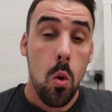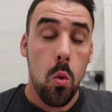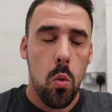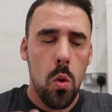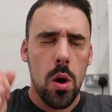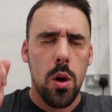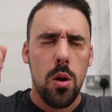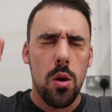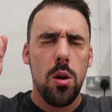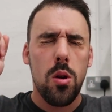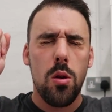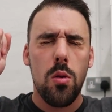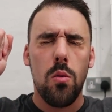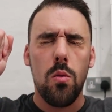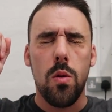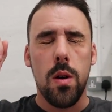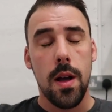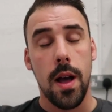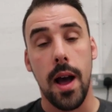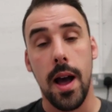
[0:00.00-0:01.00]

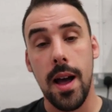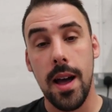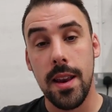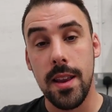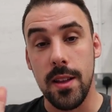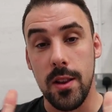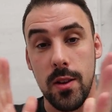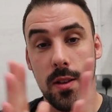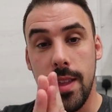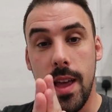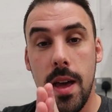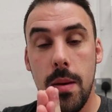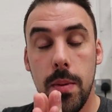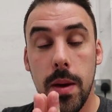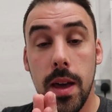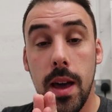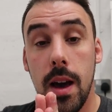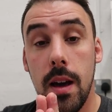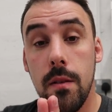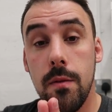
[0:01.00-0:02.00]
Woohoo! And it looked
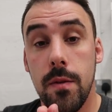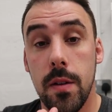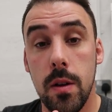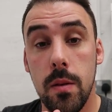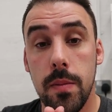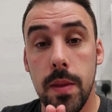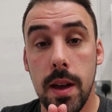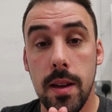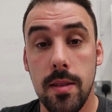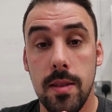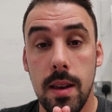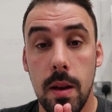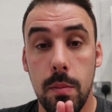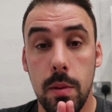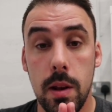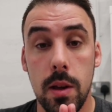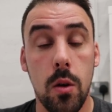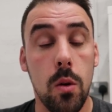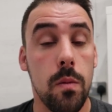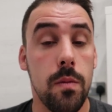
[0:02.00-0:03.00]
epic. I have filmed that
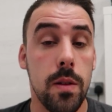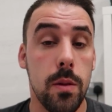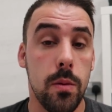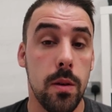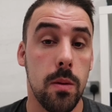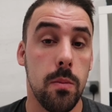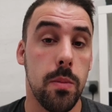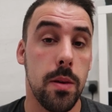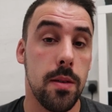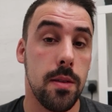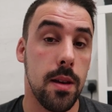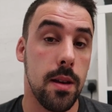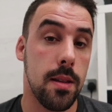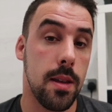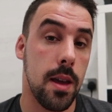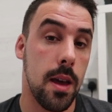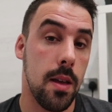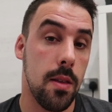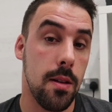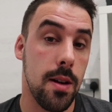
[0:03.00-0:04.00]
separately. Hopefully we can piece that
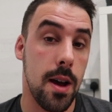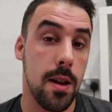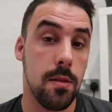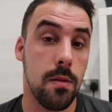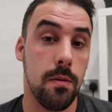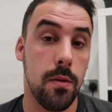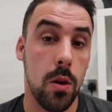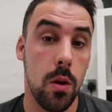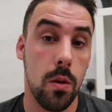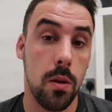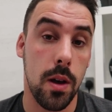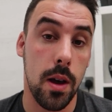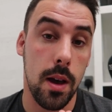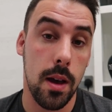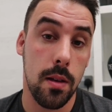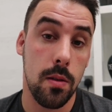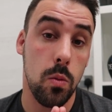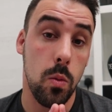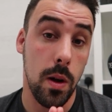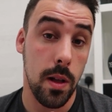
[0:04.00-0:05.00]
together as a vlog
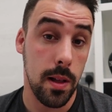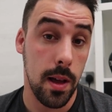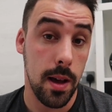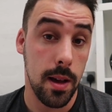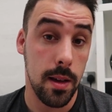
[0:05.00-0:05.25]
as well,